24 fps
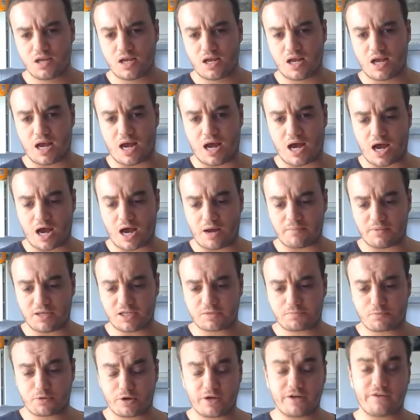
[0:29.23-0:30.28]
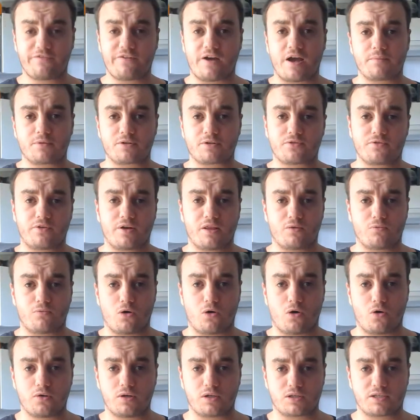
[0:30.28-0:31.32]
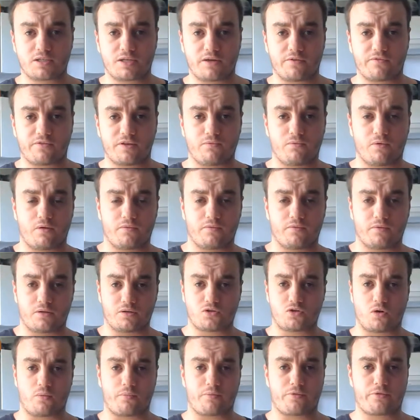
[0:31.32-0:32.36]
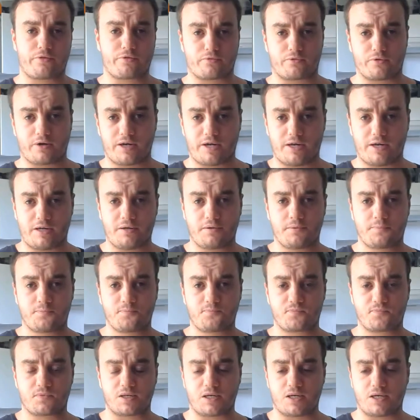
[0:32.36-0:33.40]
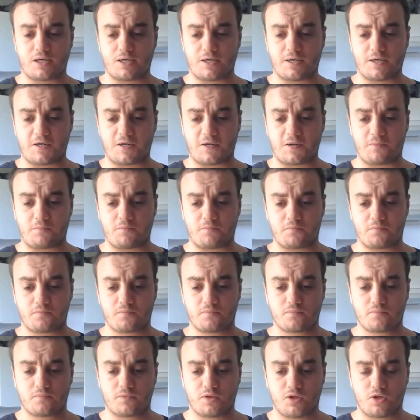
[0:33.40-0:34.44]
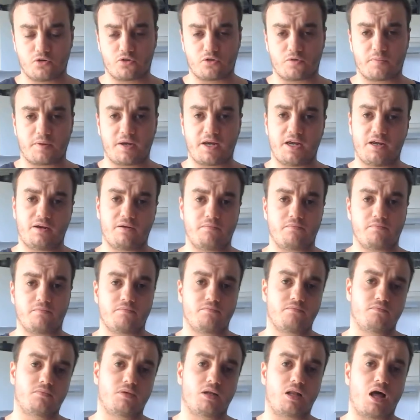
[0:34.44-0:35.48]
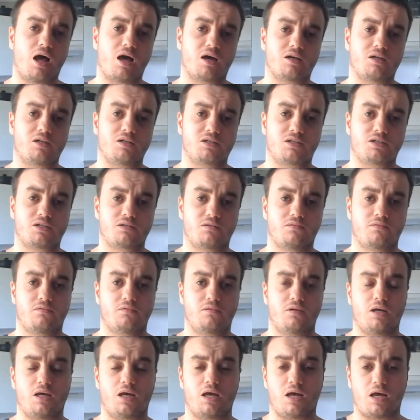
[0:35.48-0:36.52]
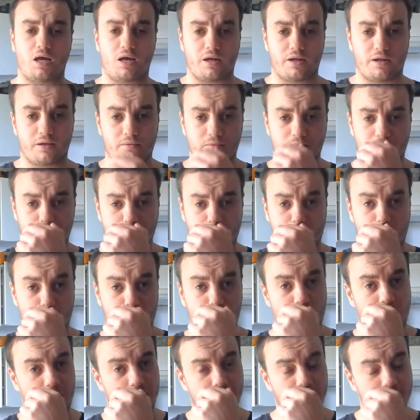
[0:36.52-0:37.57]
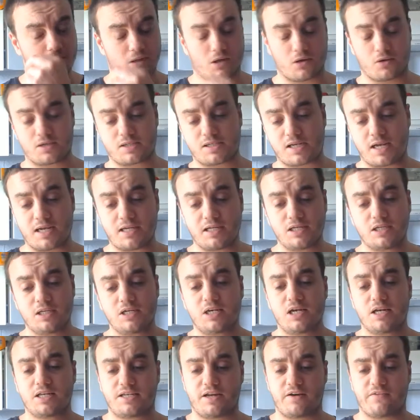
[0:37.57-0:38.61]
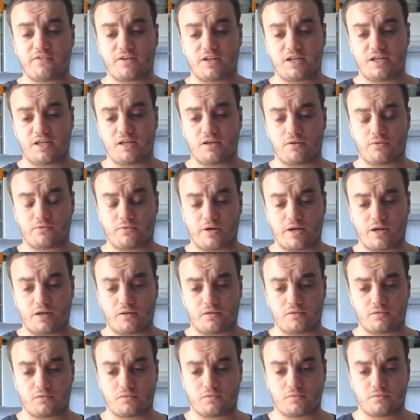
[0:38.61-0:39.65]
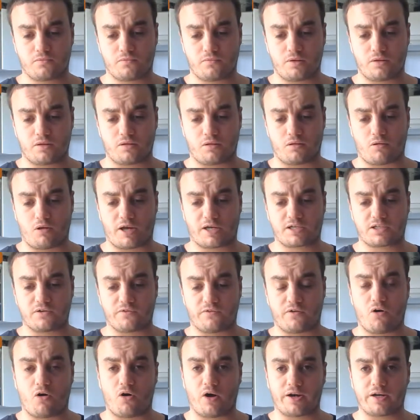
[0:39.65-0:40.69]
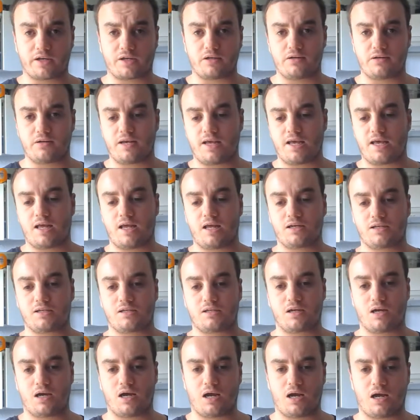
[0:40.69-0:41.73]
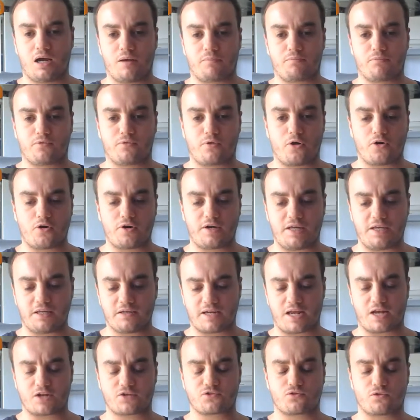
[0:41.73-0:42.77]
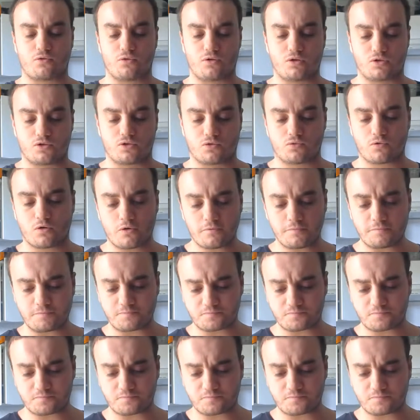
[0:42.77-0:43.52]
It's pretty famous around the world. It's definitely one of the top three European lagers worldwide, I'd say. Definitely around with the likes of Heineken and Peroni Nastro Azzurro.